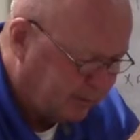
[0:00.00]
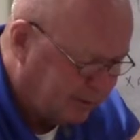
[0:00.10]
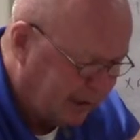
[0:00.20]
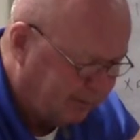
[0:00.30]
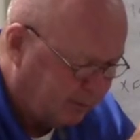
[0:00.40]

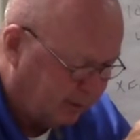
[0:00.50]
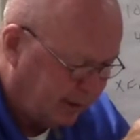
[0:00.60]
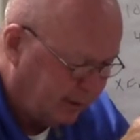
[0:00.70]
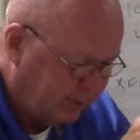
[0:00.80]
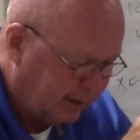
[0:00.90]
receptacle
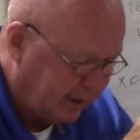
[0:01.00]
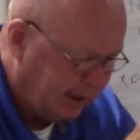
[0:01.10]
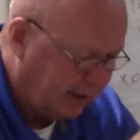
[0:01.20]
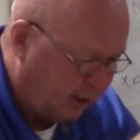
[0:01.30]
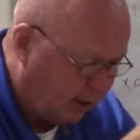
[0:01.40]
load
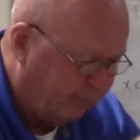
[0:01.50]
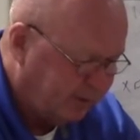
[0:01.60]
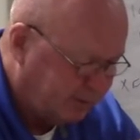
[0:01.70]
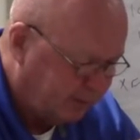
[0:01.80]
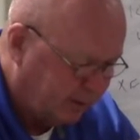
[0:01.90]
in an
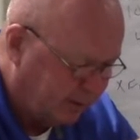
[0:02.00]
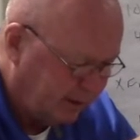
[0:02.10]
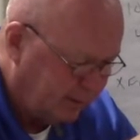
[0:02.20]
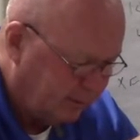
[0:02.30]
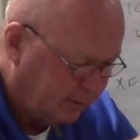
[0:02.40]
office
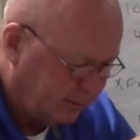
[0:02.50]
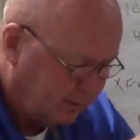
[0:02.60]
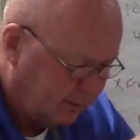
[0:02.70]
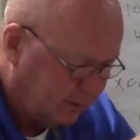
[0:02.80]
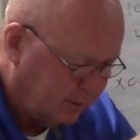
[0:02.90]
building,
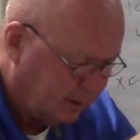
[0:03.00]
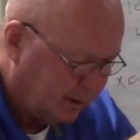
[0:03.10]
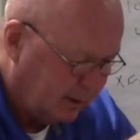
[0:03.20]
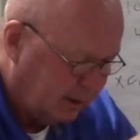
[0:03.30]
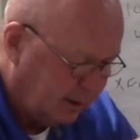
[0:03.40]

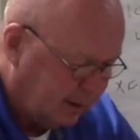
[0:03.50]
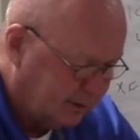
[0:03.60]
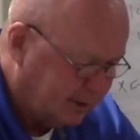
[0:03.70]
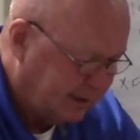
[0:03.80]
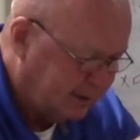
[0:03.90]

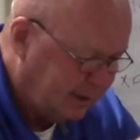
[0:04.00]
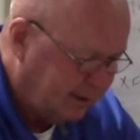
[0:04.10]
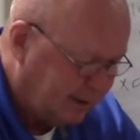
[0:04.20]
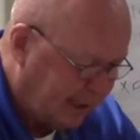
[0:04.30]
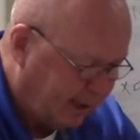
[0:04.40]

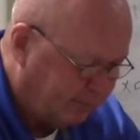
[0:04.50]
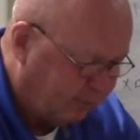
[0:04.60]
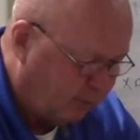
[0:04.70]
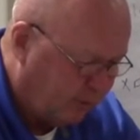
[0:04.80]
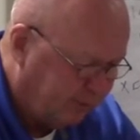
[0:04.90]

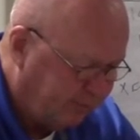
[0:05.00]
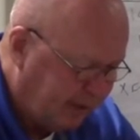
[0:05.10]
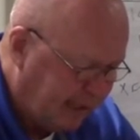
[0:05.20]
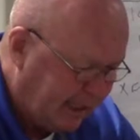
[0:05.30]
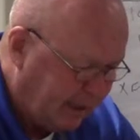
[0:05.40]
16,400
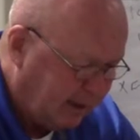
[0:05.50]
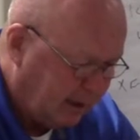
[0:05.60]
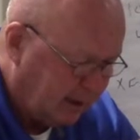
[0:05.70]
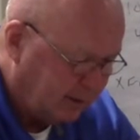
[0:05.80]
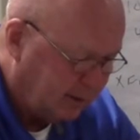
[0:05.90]
VA.
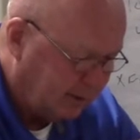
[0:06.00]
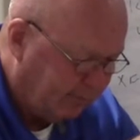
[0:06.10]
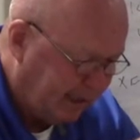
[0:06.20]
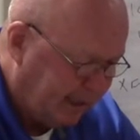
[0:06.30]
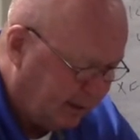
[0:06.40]
The
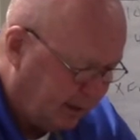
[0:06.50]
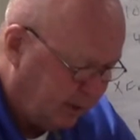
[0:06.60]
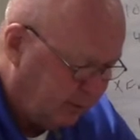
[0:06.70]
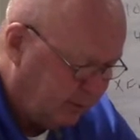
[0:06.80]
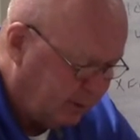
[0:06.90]
demand
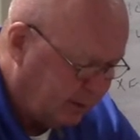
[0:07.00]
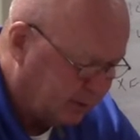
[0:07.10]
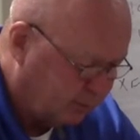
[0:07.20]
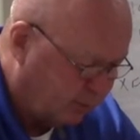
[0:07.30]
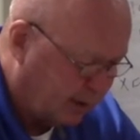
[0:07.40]
load
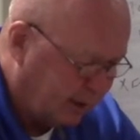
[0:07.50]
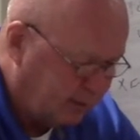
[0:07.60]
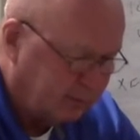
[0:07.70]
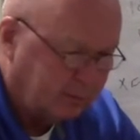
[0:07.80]
is what?